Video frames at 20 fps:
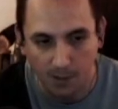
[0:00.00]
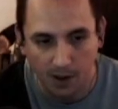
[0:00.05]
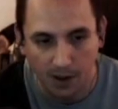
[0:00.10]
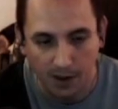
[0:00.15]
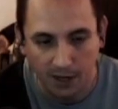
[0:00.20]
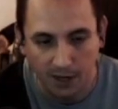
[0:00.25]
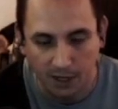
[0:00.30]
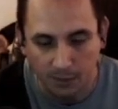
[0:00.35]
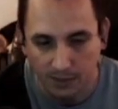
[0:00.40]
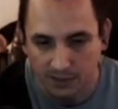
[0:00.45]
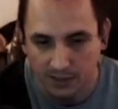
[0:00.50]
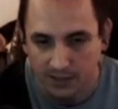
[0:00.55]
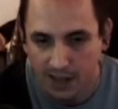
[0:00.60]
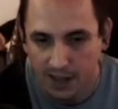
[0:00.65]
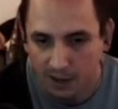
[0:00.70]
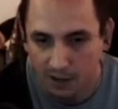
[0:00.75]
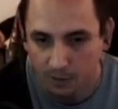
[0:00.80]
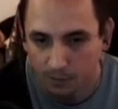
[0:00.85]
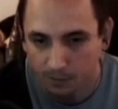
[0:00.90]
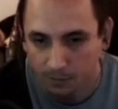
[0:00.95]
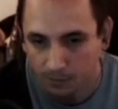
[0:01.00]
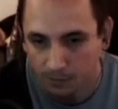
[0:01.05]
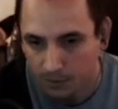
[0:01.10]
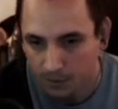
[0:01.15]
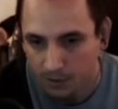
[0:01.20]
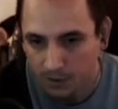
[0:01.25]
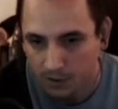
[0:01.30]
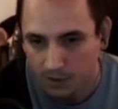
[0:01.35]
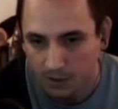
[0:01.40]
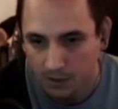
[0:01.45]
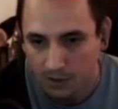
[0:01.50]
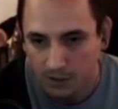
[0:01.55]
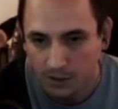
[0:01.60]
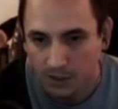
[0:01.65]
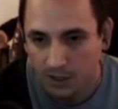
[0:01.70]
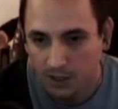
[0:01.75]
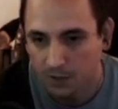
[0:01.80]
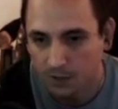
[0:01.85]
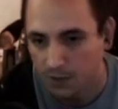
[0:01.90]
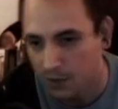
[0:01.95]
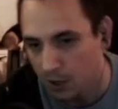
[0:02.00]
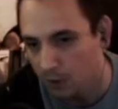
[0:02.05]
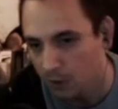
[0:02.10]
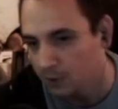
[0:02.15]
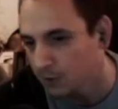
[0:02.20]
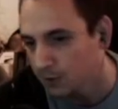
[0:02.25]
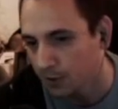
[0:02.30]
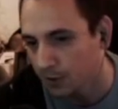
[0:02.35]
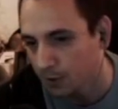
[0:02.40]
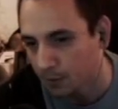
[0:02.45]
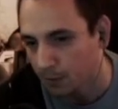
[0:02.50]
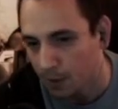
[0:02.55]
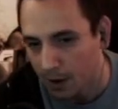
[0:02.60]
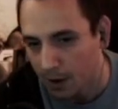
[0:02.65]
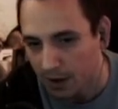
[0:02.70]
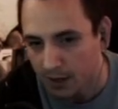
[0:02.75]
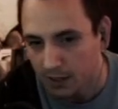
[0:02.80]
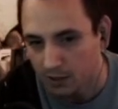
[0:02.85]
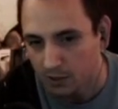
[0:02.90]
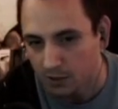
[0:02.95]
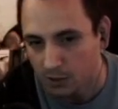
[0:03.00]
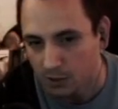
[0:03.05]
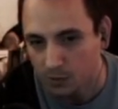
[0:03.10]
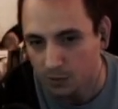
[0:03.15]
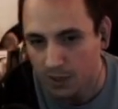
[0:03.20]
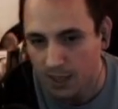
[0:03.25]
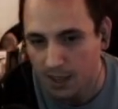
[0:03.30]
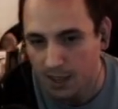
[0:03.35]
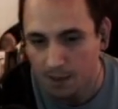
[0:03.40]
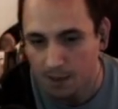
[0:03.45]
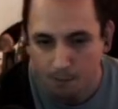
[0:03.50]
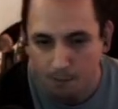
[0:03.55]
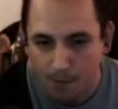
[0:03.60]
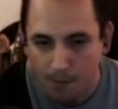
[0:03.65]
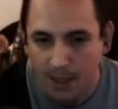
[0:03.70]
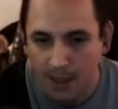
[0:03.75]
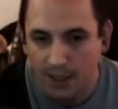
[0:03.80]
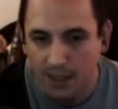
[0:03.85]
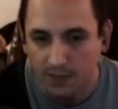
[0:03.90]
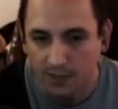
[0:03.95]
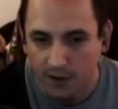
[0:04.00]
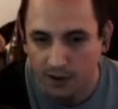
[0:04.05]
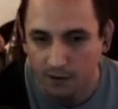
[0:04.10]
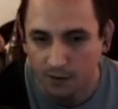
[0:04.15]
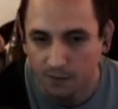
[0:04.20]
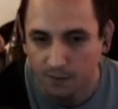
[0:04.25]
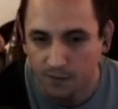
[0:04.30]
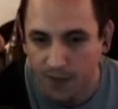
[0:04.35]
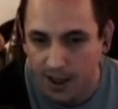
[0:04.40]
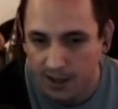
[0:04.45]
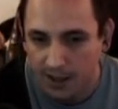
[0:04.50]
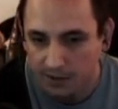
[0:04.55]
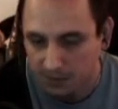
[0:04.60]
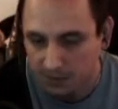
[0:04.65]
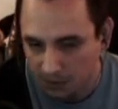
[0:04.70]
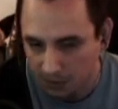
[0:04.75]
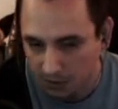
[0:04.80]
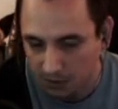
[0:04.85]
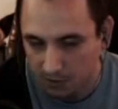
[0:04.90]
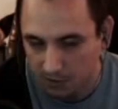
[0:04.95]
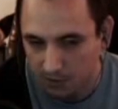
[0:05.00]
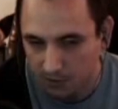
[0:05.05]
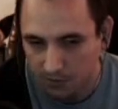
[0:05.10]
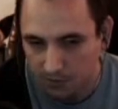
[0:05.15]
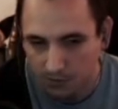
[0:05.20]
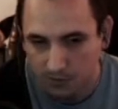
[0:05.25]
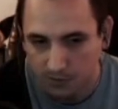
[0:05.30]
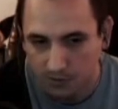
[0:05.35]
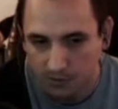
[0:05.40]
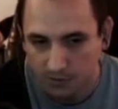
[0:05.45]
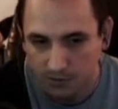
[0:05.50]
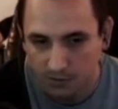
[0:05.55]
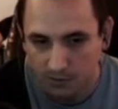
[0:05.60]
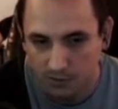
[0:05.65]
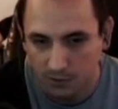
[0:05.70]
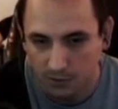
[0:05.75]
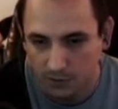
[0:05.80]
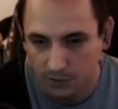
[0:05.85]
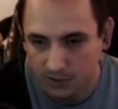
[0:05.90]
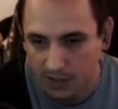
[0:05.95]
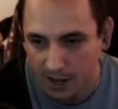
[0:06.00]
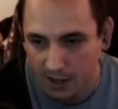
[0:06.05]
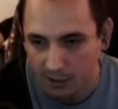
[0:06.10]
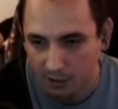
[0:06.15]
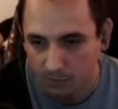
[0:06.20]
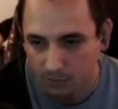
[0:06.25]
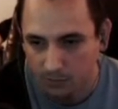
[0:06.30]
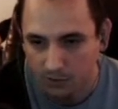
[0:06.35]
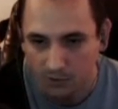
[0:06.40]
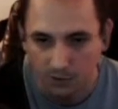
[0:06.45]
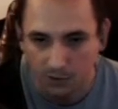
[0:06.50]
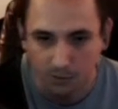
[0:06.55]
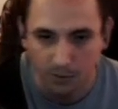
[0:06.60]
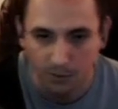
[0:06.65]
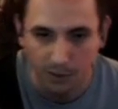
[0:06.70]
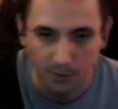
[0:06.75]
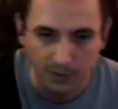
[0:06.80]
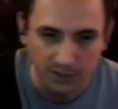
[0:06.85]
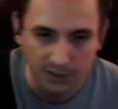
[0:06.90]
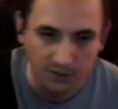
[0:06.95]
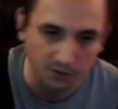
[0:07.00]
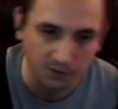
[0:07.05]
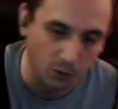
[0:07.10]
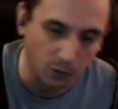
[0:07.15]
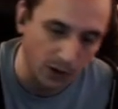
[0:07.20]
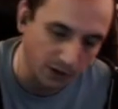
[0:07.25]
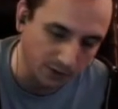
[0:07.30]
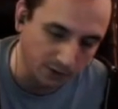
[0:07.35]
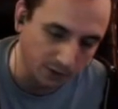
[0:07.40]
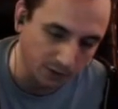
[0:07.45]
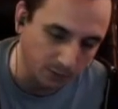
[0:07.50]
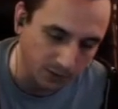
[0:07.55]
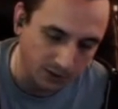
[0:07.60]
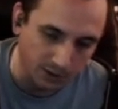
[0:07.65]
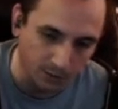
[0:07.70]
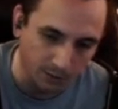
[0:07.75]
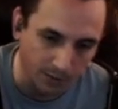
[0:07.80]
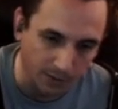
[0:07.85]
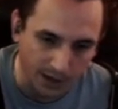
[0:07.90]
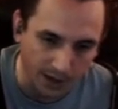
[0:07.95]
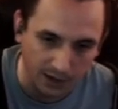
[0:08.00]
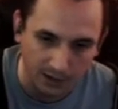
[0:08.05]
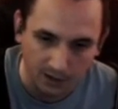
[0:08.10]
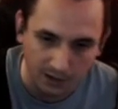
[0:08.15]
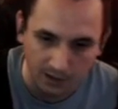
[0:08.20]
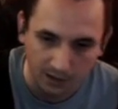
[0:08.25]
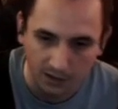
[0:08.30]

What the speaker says: behind him and attack him. If he goes to the right, you can't make it there fast enough to attack him, so you pretty much have to wait for him to come back.